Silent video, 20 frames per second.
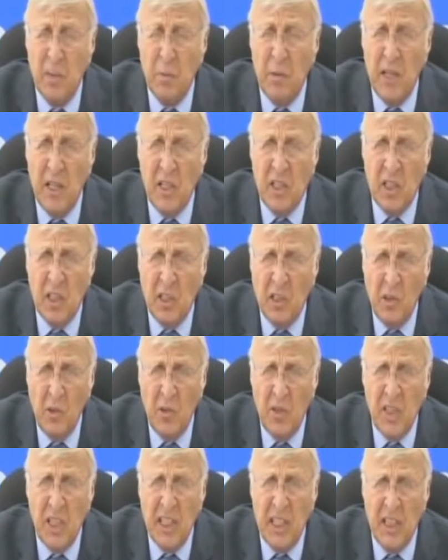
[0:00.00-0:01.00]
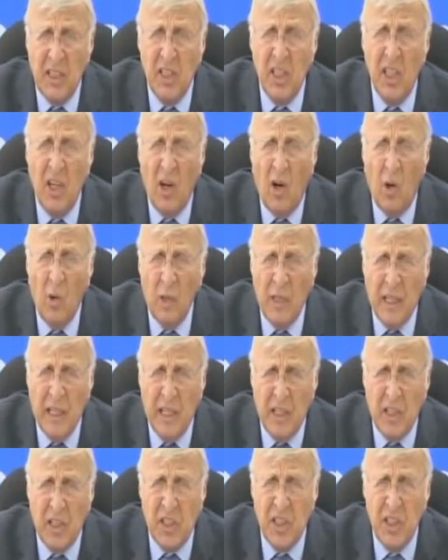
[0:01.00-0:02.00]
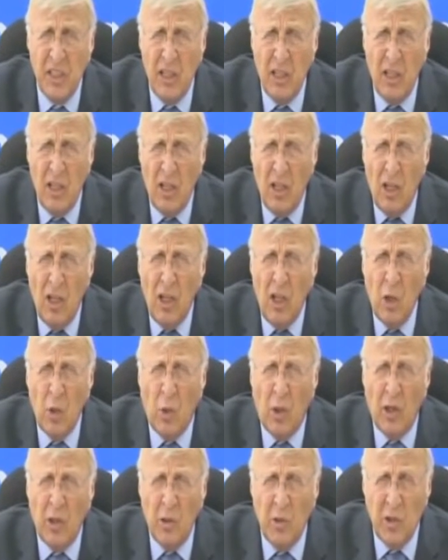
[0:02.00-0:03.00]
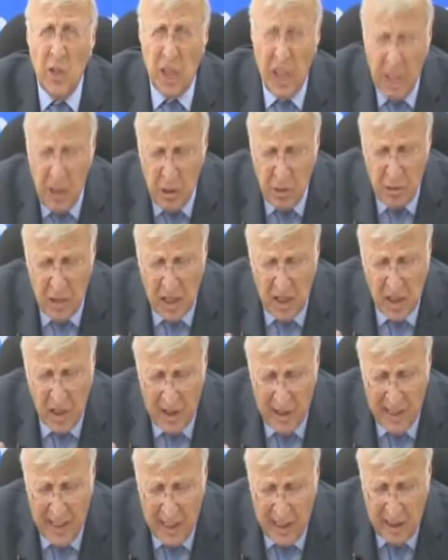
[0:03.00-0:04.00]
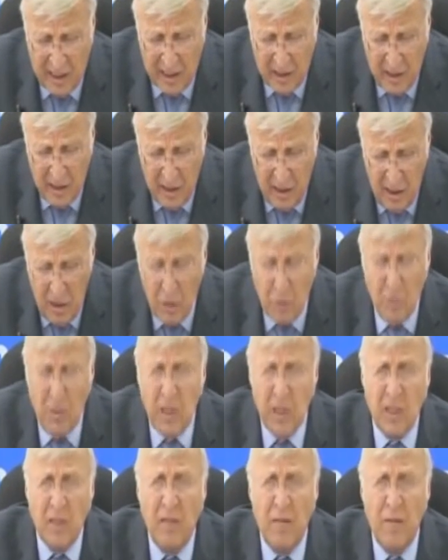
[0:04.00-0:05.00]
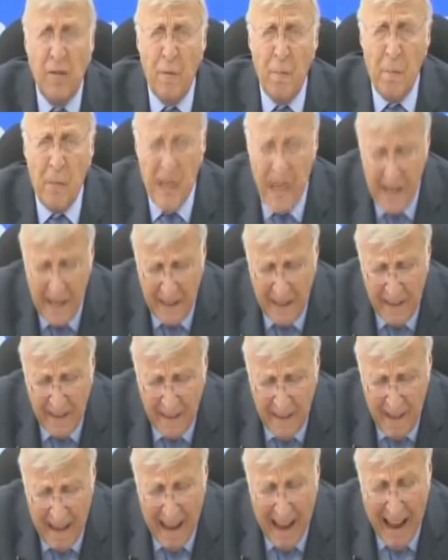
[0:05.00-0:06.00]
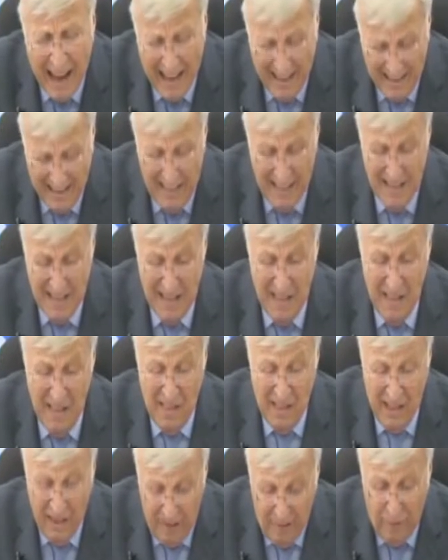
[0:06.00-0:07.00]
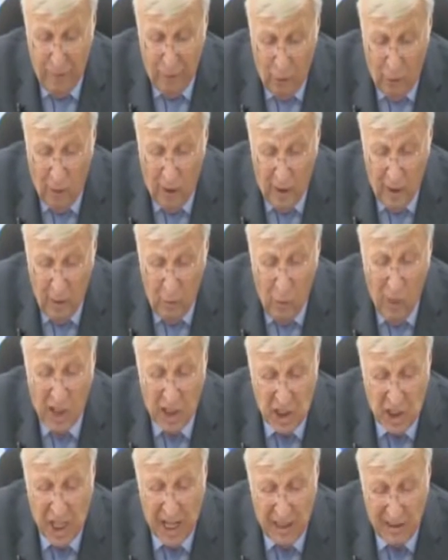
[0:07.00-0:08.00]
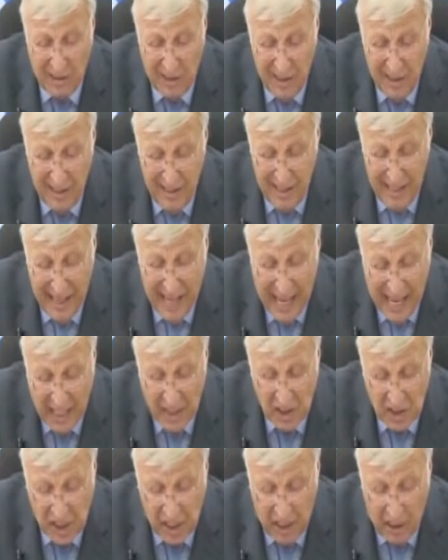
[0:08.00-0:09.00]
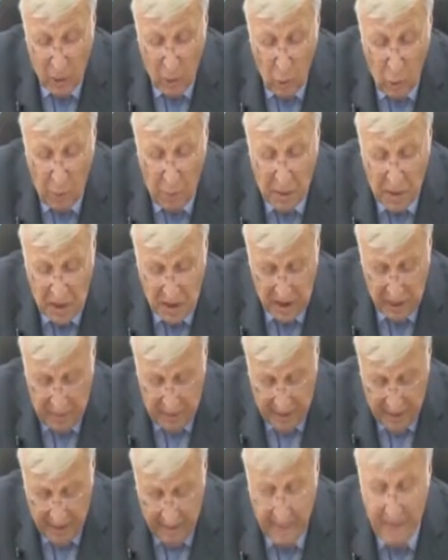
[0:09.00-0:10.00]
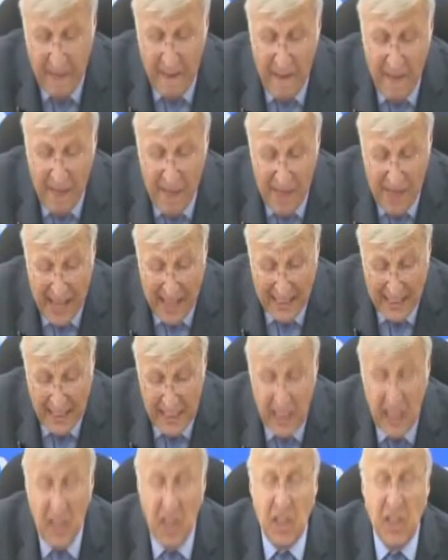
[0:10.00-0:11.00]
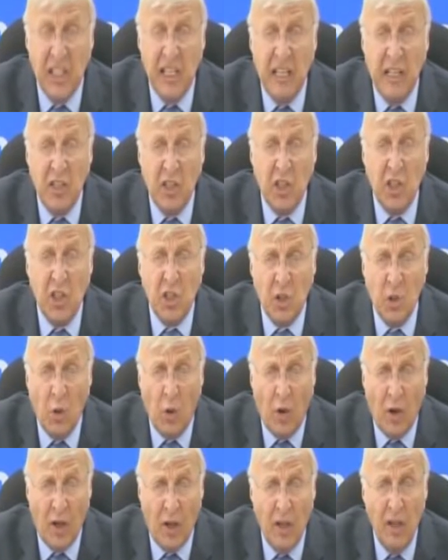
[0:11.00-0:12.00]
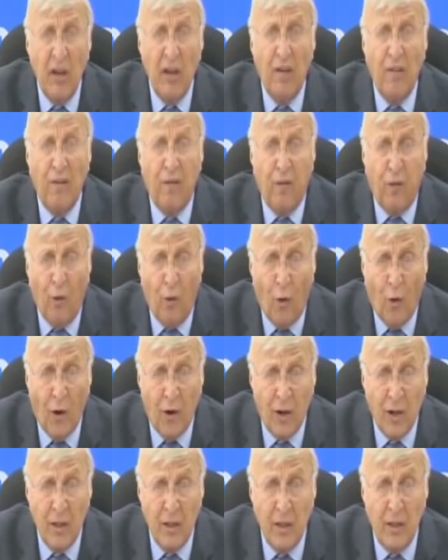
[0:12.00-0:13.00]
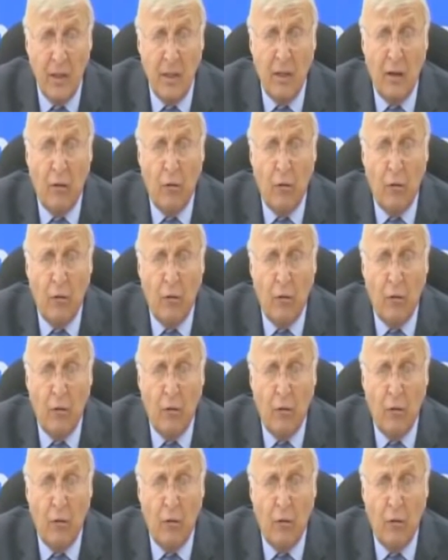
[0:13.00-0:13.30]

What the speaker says: this place is losing its holiness. You are losing your raison d'etre, your reason for being, and therefore, watch out, exile will be something that is in store for